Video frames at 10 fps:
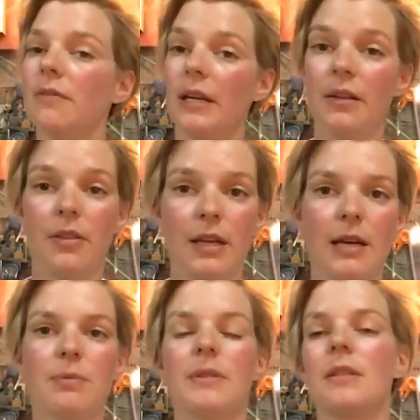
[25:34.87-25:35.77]
If anything
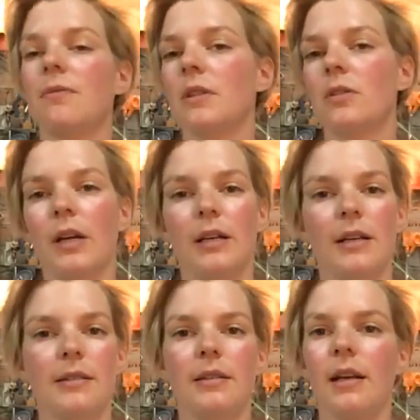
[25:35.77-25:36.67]
happens, if the train
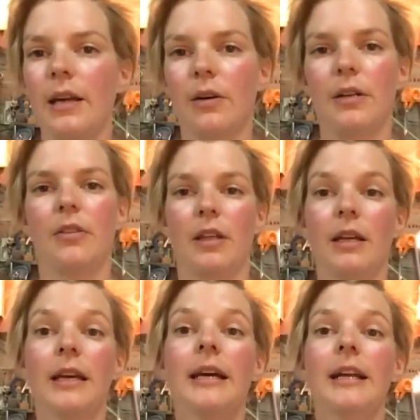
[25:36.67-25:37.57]
has a delay or
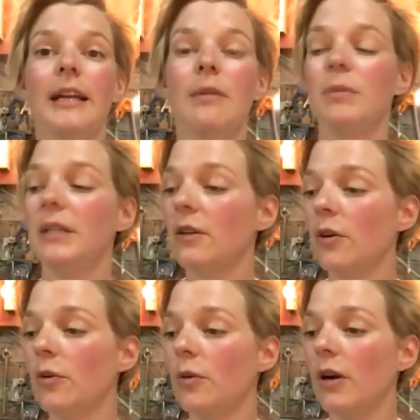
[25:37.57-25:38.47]
anything, let me
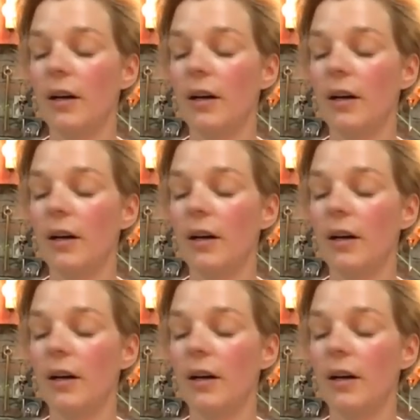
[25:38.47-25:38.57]
know.